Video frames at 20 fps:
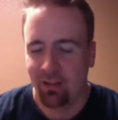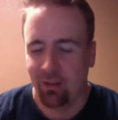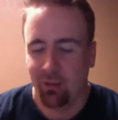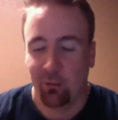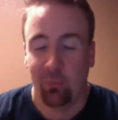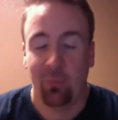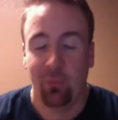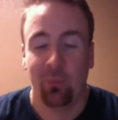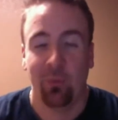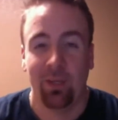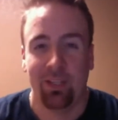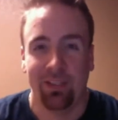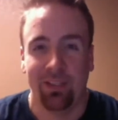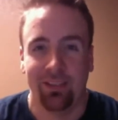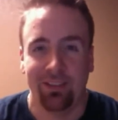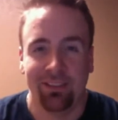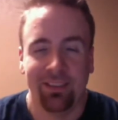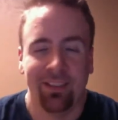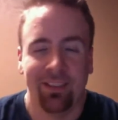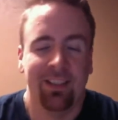Well,
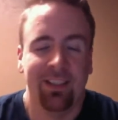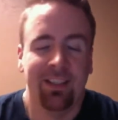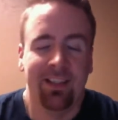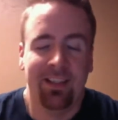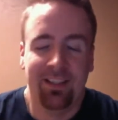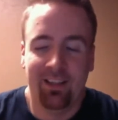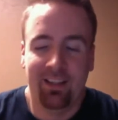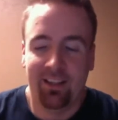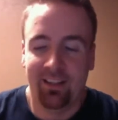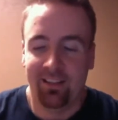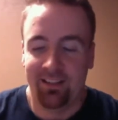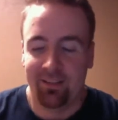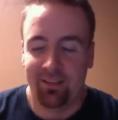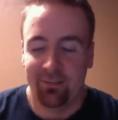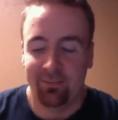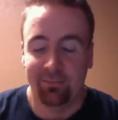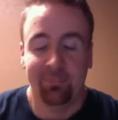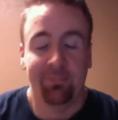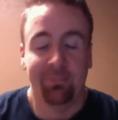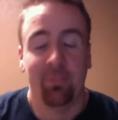
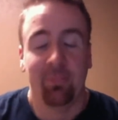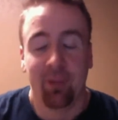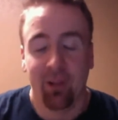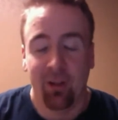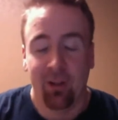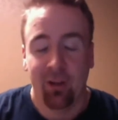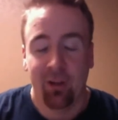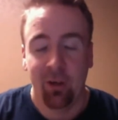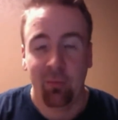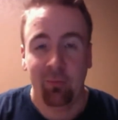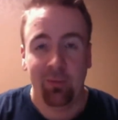hopefully